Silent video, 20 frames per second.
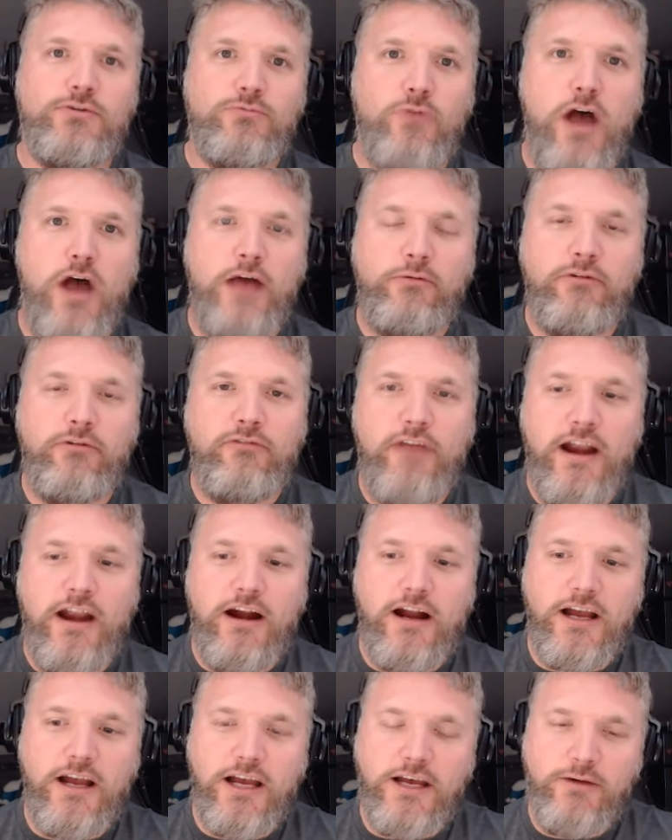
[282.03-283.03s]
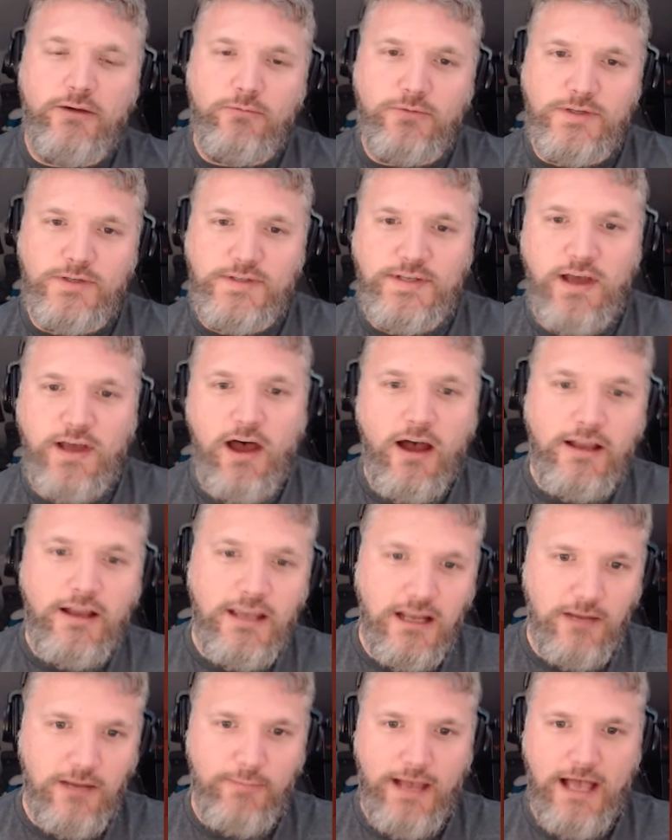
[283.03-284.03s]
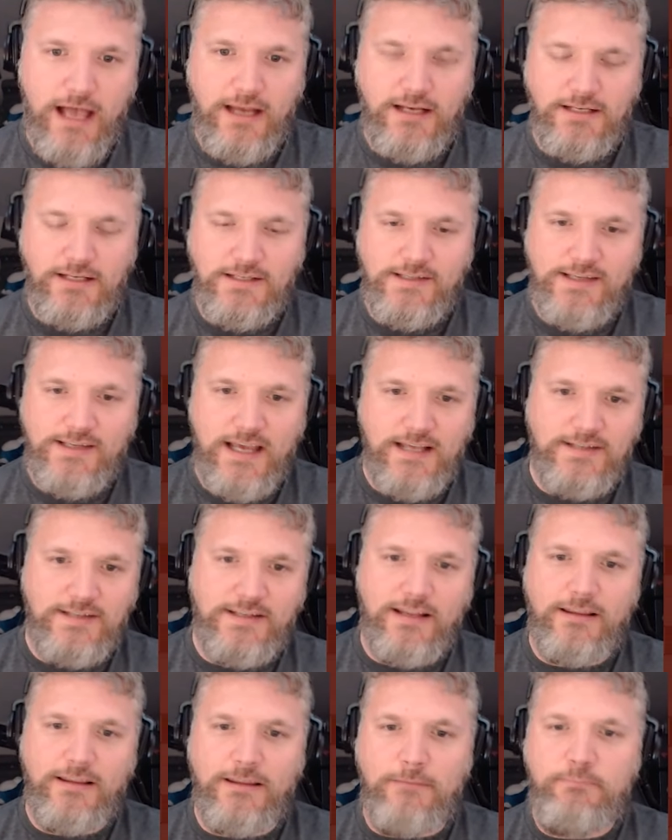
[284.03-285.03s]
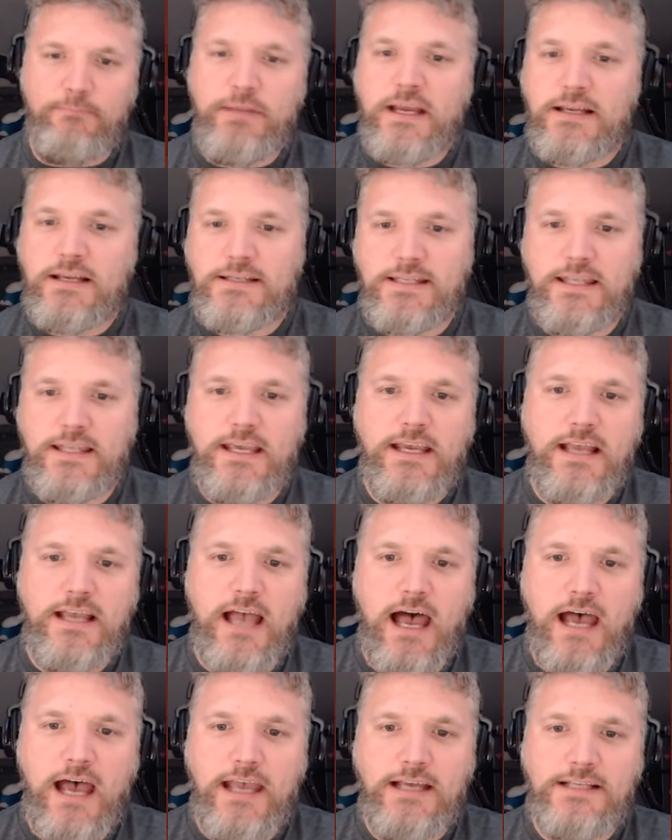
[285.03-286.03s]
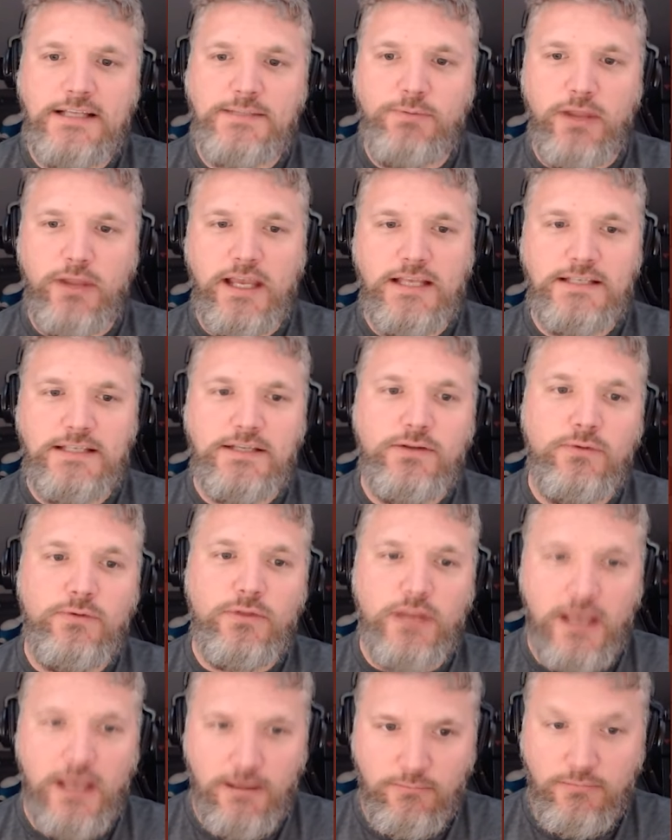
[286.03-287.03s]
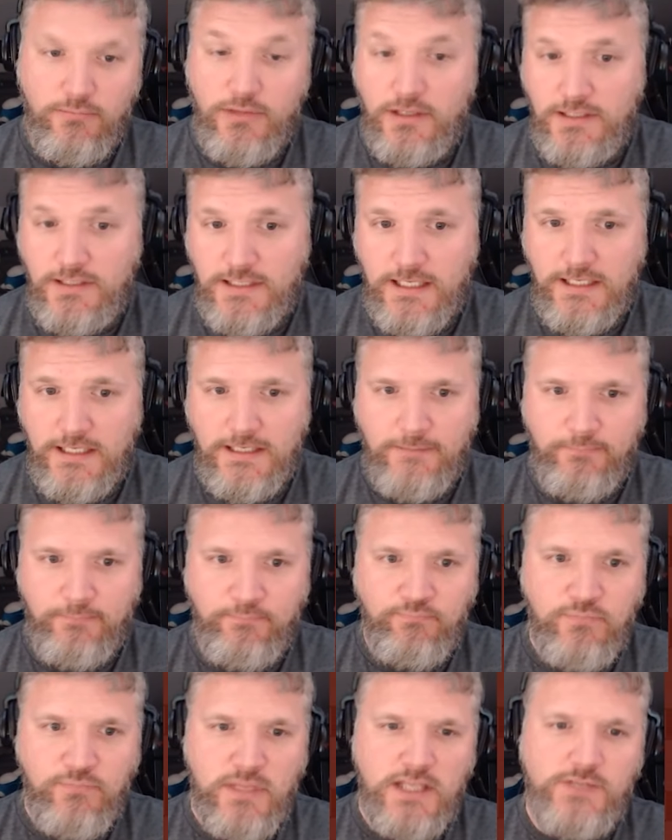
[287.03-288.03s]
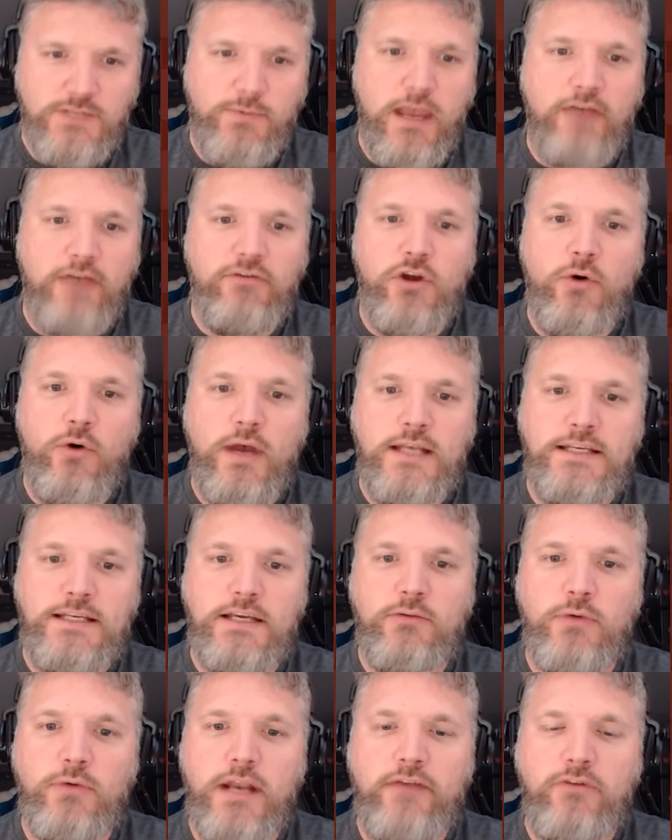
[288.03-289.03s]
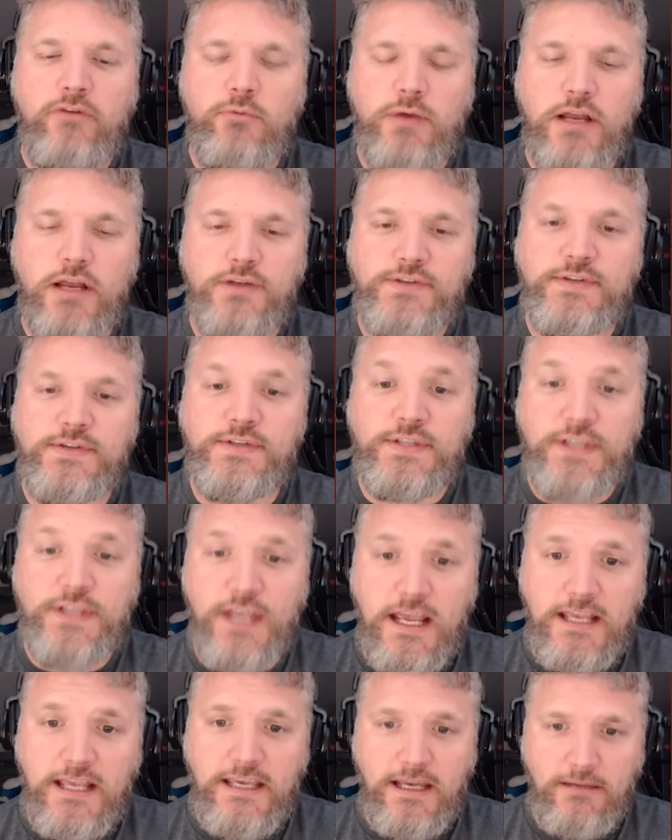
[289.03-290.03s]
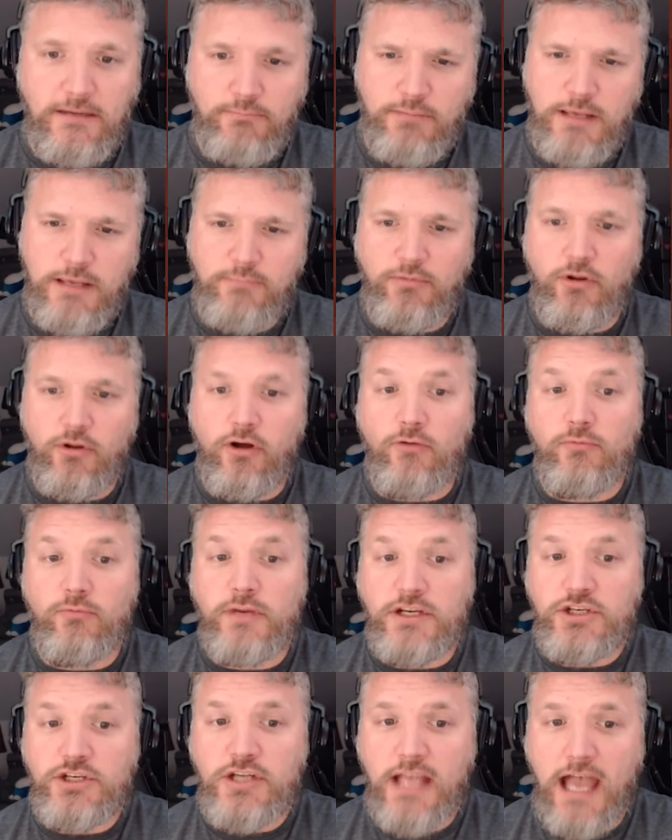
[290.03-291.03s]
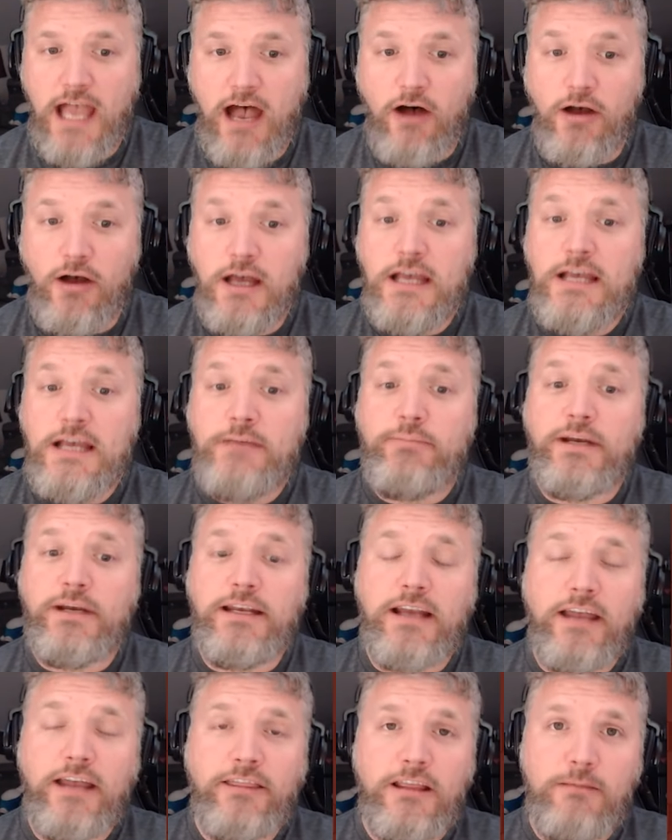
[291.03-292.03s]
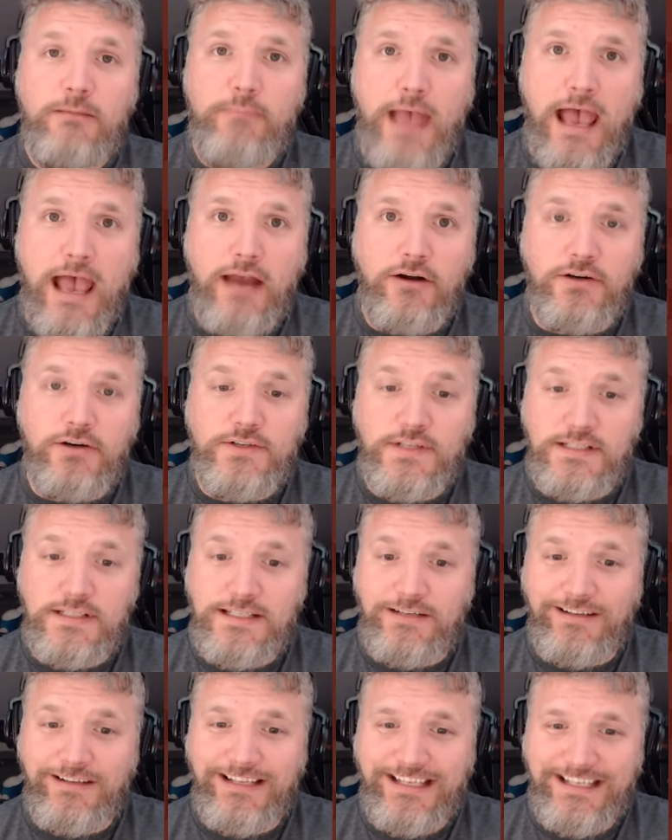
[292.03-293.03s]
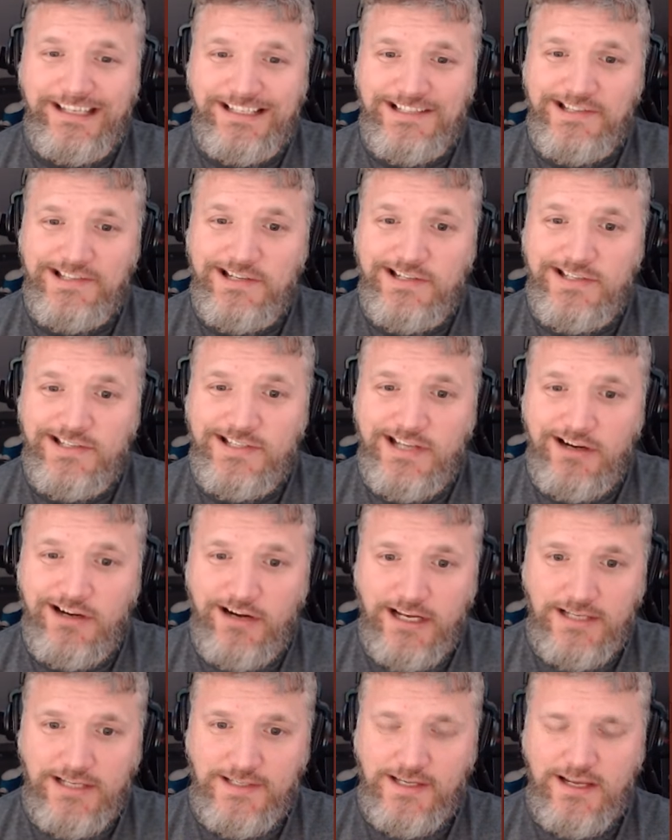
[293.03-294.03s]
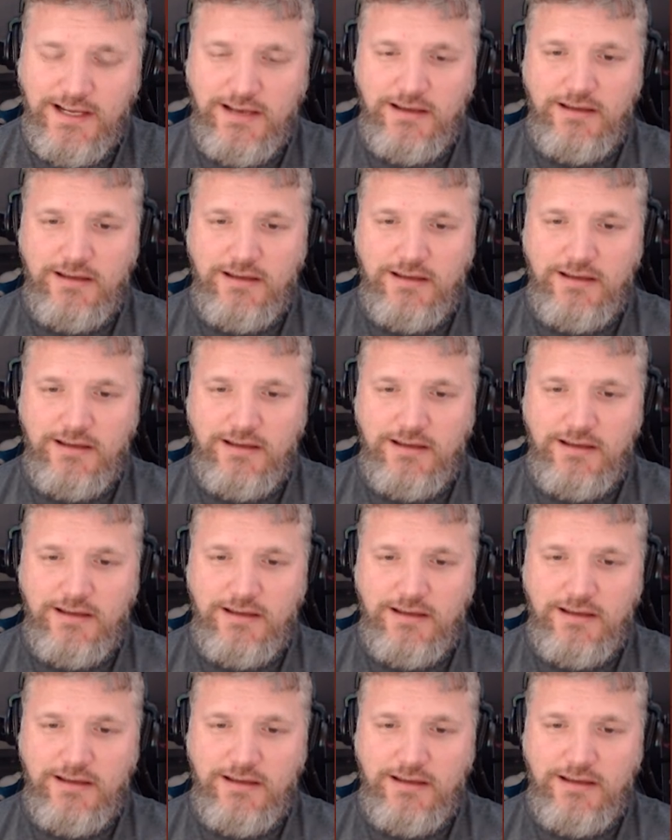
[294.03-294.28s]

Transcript: Ron Rivera was talking about it. It says, the biggest thing I explained to them, the team, is we have no idea what everyone else is thinking. People are reaching out, but nothing matters until it gets serious.